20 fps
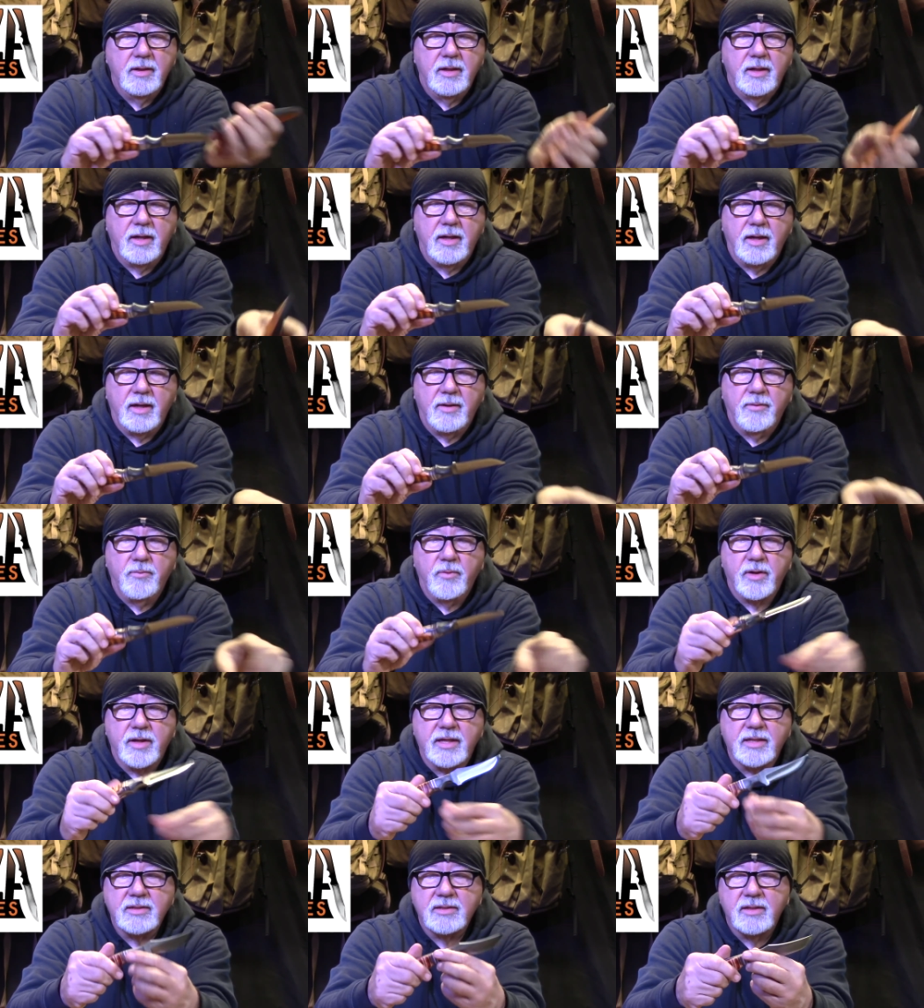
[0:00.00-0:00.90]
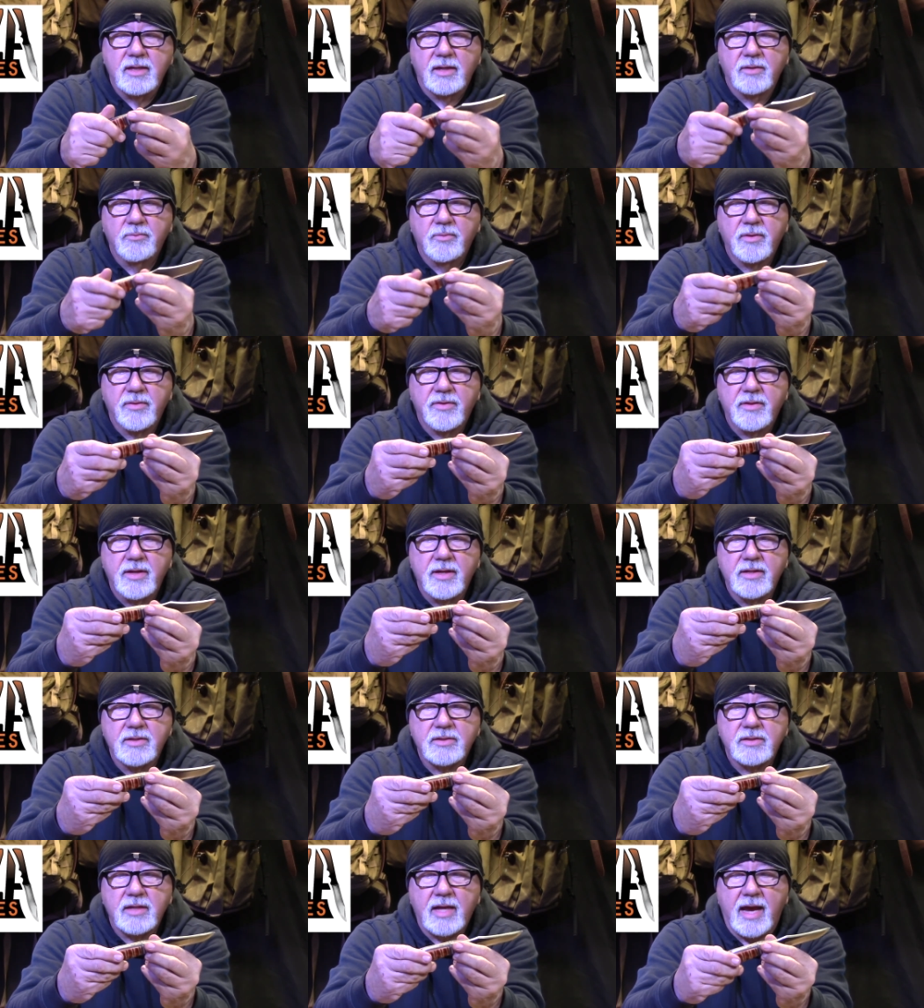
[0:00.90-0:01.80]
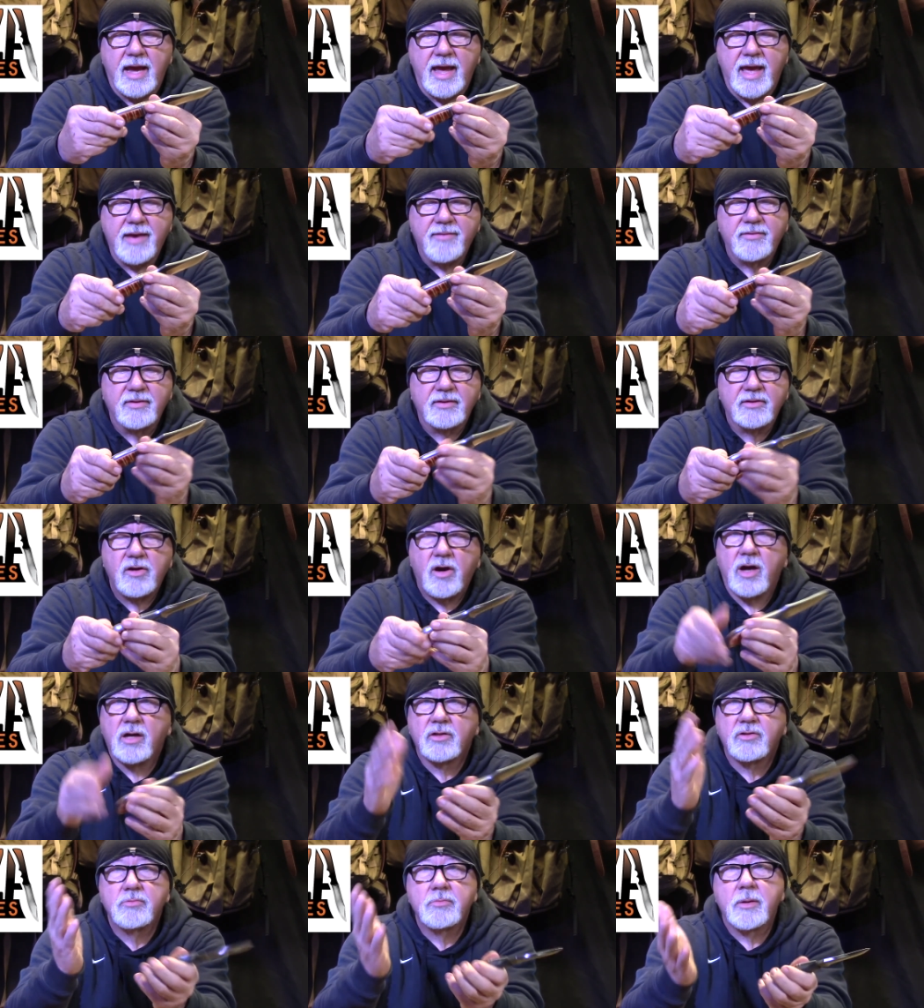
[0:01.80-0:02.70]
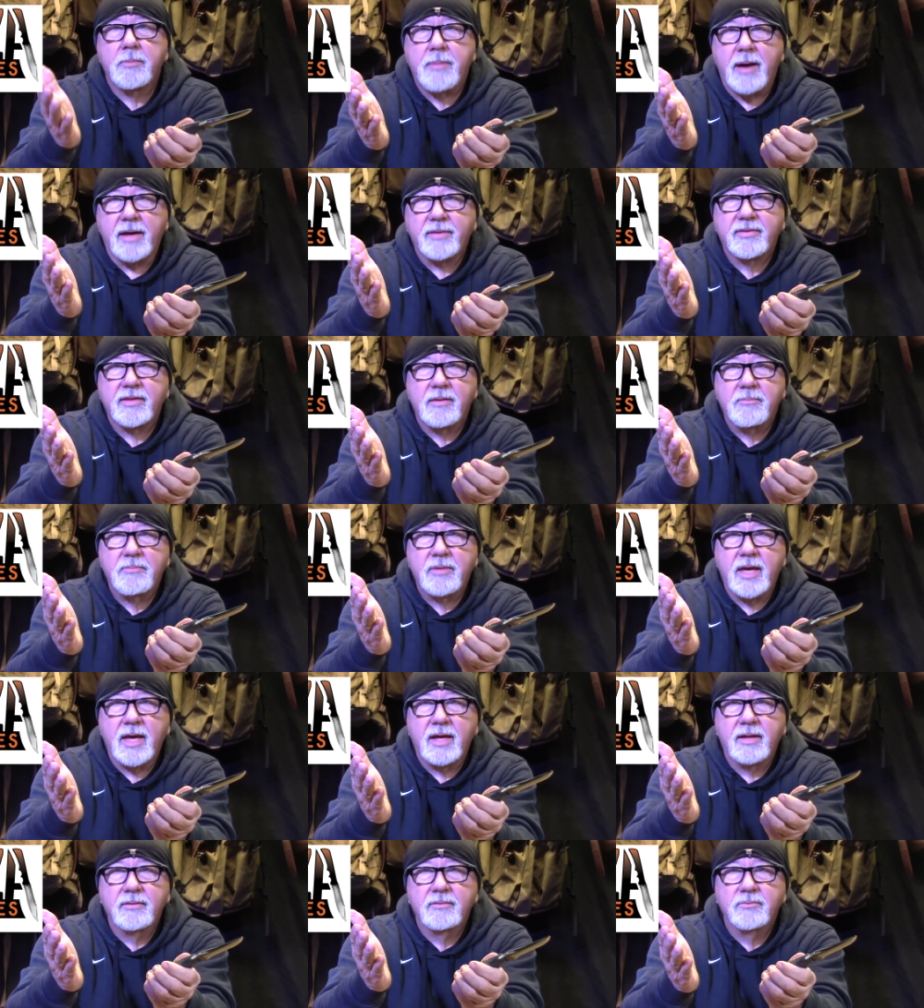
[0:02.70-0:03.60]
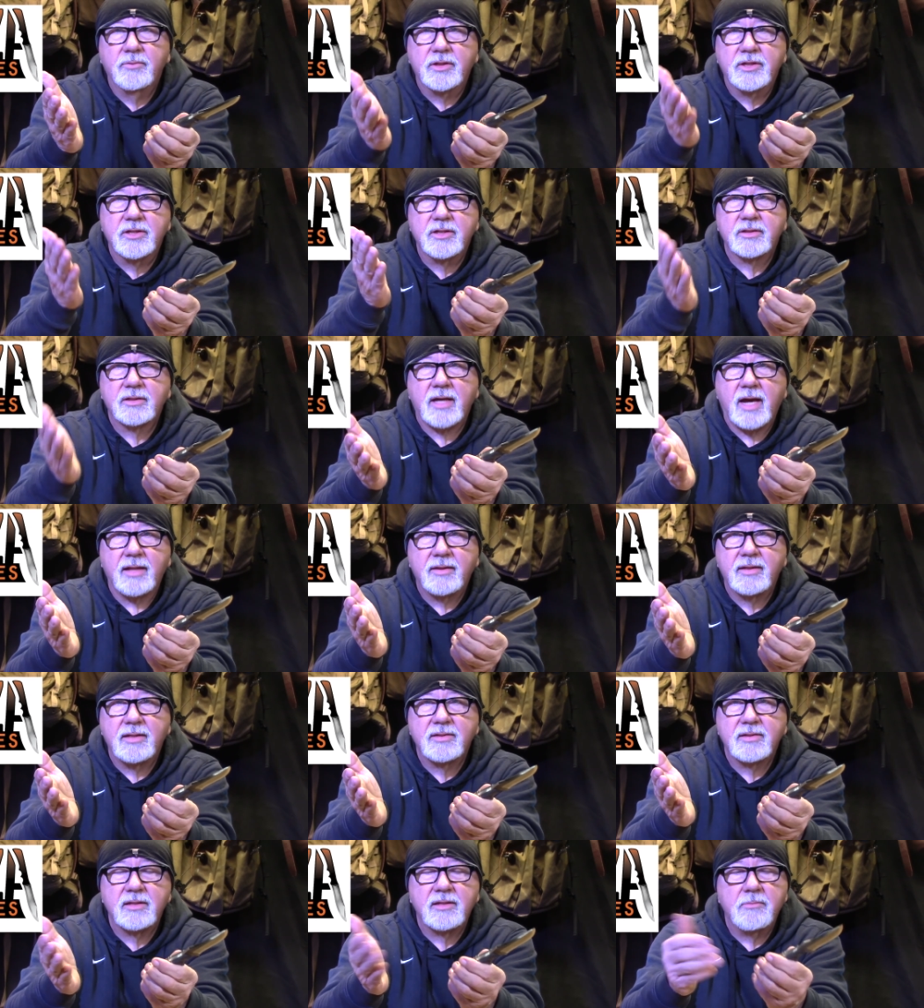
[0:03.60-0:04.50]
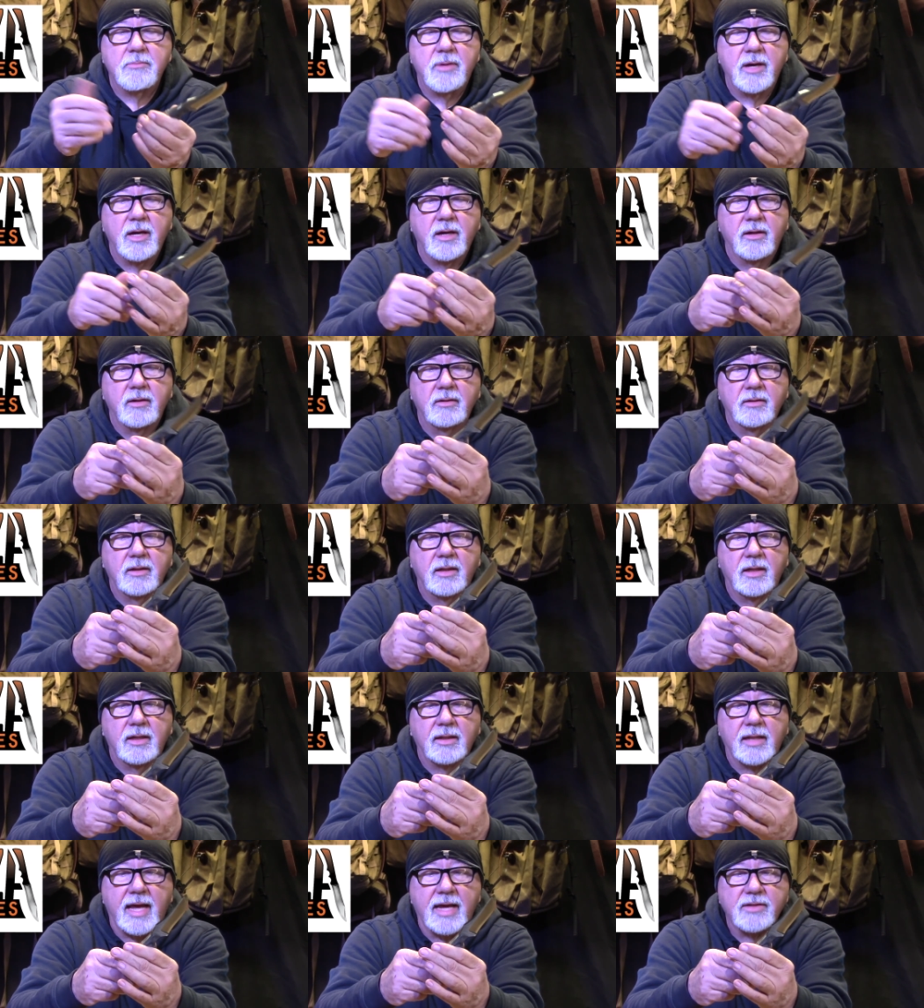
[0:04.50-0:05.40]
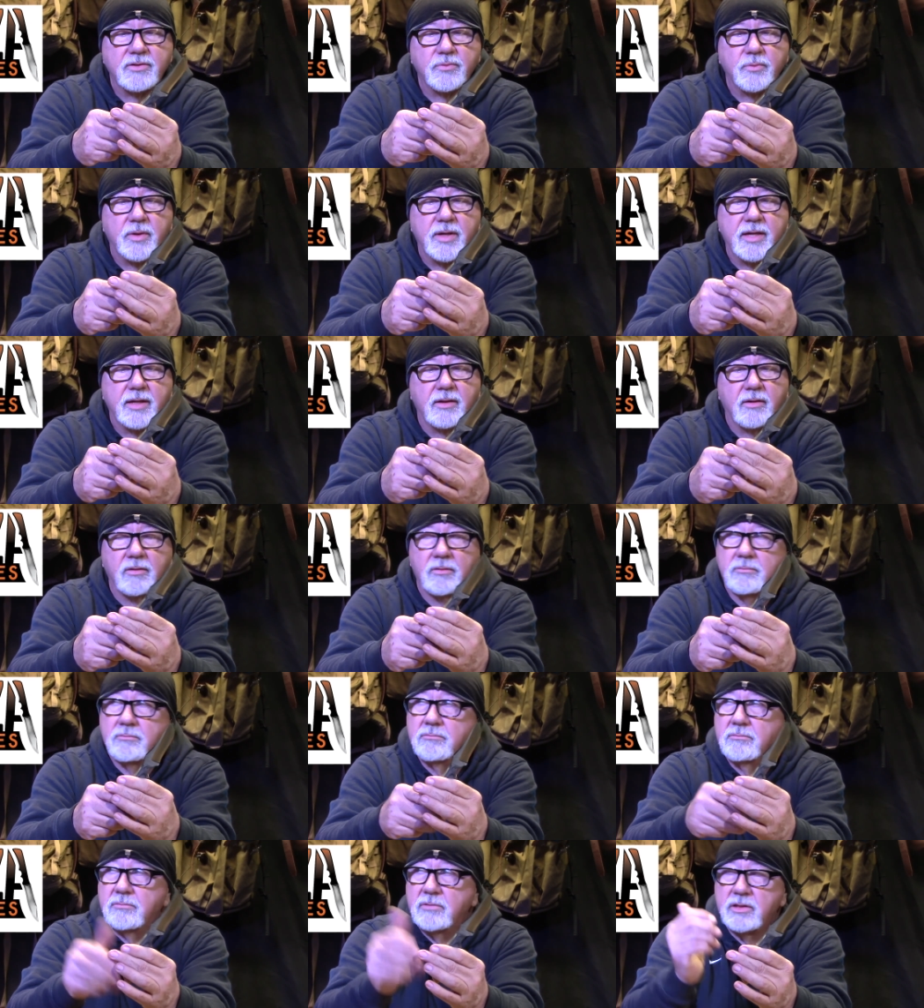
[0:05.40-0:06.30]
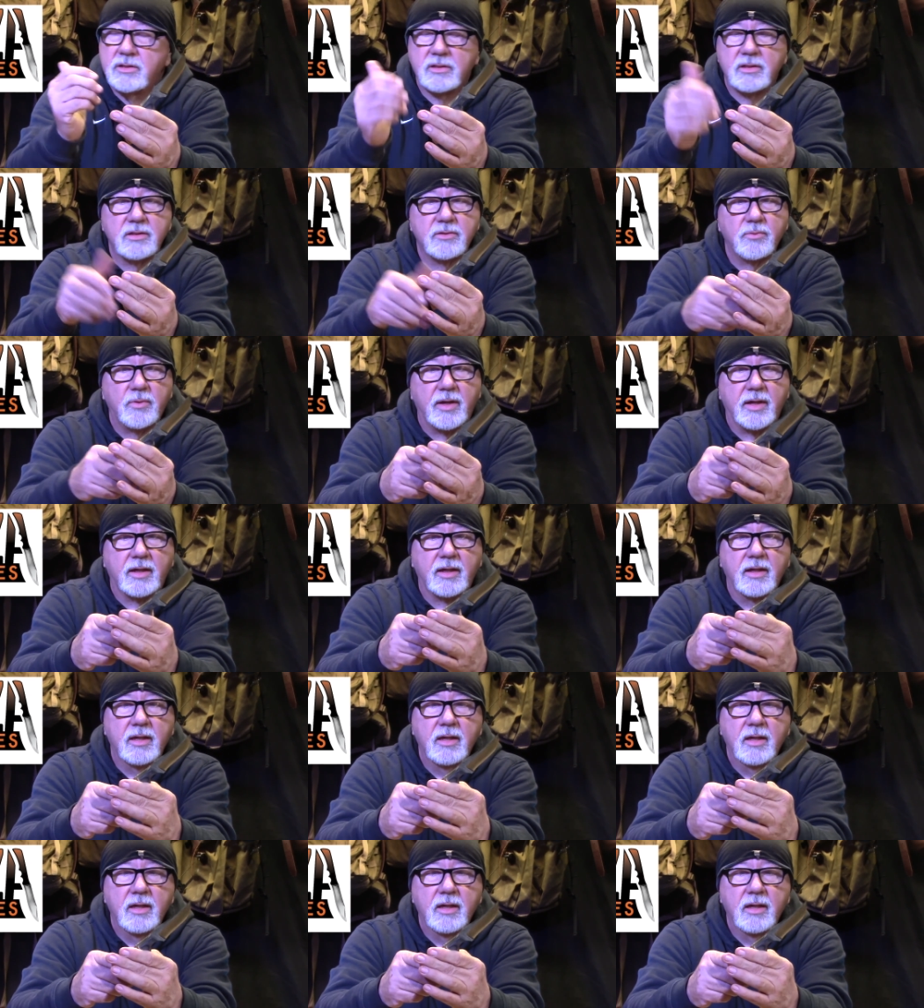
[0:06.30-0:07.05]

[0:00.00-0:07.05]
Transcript: uh, what he's done with this. I haven't talked to him about them yet. We just got these in the mail uh, last week or just this week.